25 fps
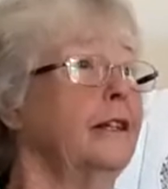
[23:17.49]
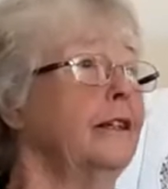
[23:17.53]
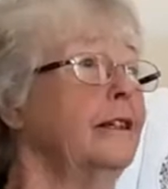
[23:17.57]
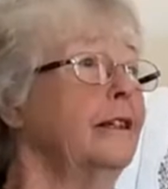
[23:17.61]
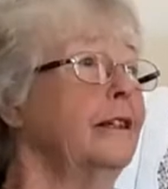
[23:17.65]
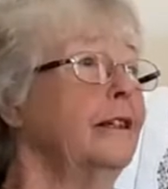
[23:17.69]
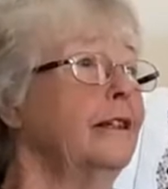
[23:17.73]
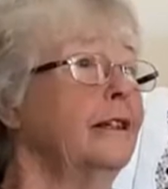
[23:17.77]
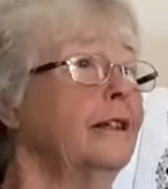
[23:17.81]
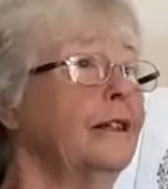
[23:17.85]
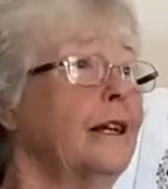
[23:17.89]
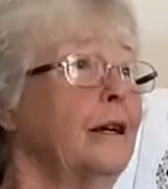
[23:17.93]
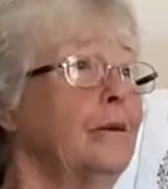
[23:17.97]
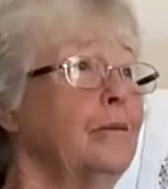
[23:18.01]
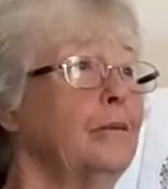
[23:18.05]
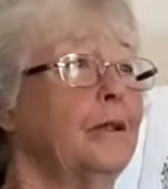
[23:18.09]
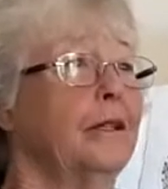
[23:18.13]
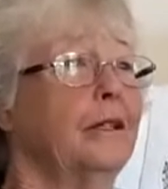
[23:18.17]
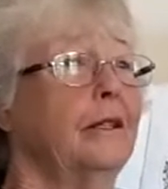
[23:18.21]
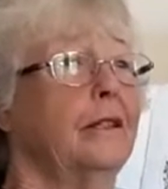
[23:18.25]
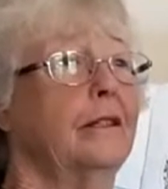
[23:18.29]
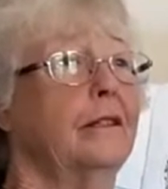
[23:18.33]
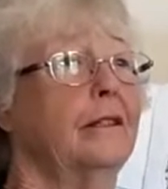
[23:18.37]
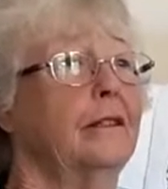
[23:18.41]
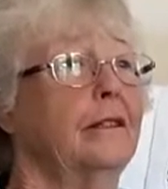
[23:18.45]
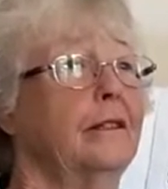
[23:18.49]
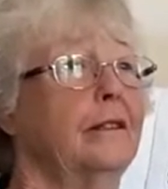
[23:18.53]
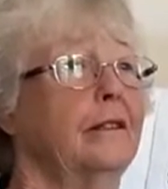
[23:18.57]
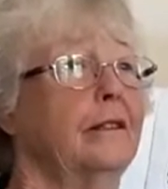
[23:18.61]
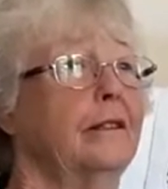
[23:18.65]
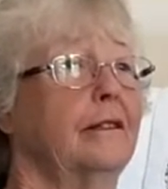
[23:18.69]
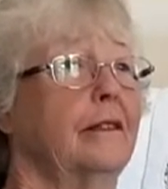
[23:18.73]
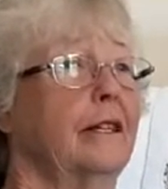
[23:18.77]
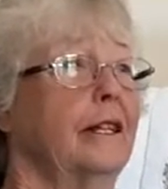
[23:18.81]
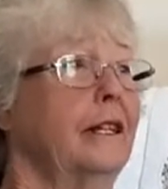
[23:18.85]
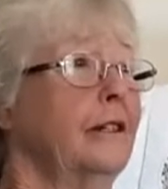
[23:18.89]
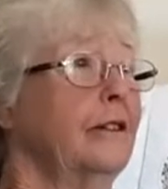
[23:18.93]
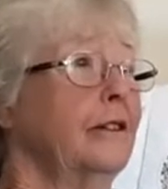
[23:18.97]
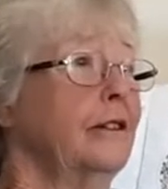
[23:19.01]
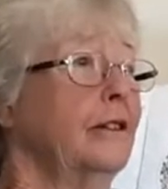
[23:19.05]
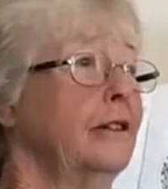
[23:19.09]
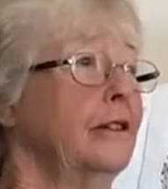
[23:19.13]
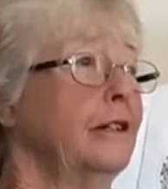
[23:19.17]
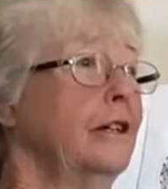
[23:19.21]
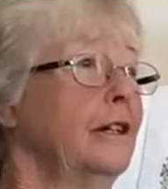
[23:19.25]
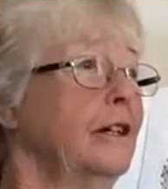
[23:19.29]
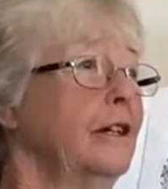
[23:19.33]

And then a couple of years later,